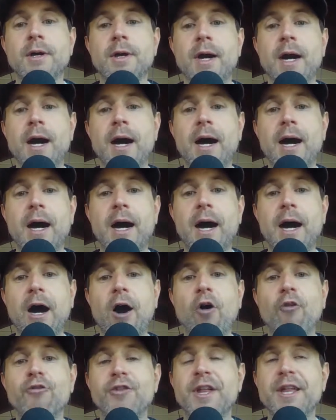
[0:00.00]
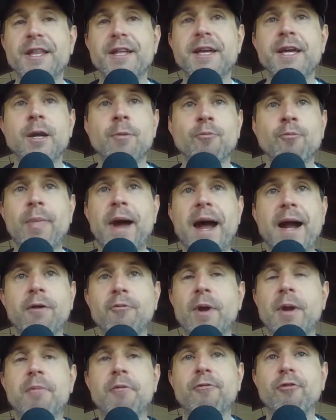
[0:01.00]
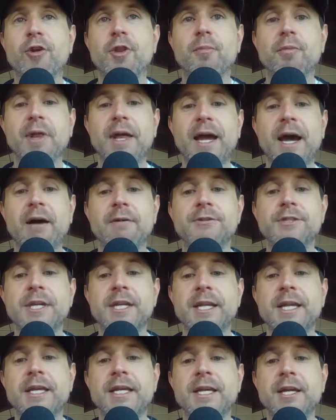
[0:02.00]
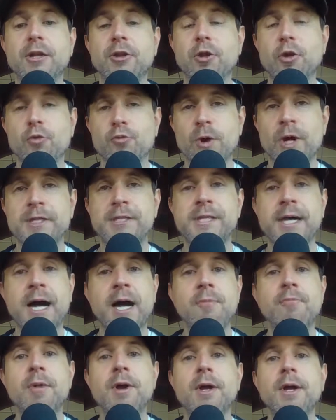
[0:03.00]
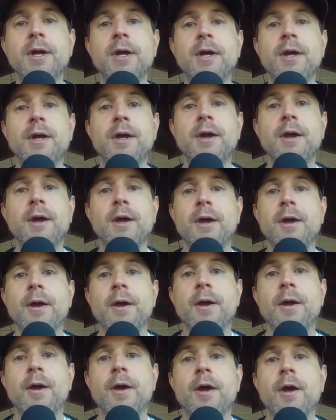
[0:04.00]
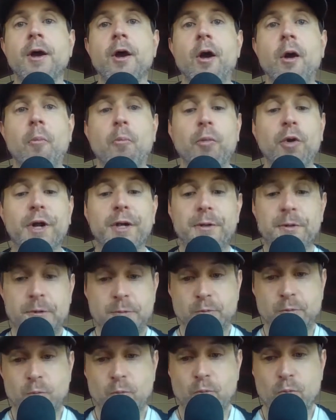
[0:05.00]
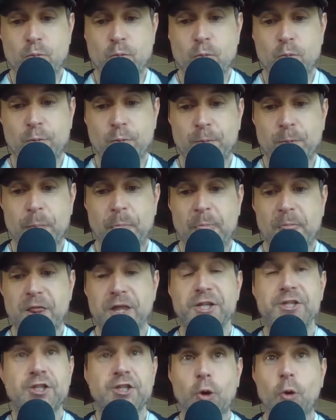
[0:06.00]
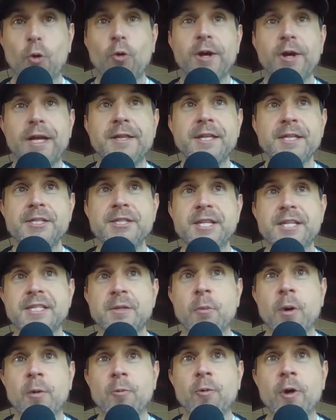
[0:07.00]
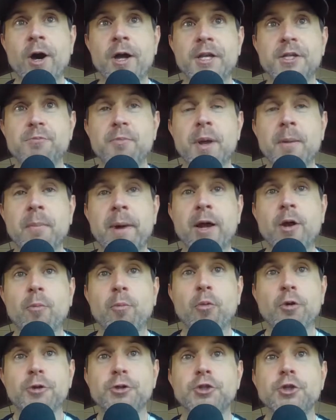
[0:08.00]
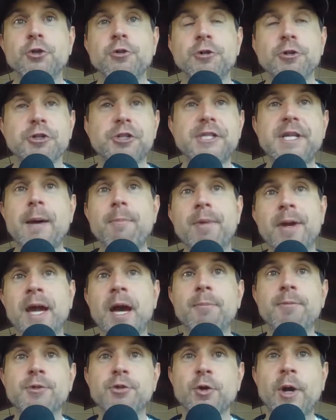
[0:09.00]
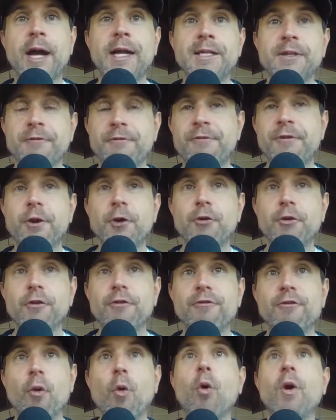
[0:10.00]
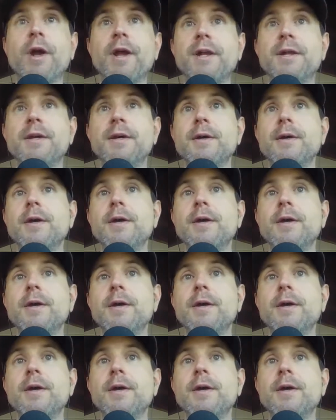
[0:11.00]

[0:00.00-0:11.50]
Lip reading: Hopefully they get him back right before the playoffs and he can get a little run time. But the story in this 6-1 run has been Michael Porter Jr. stepping up and trying to fill the void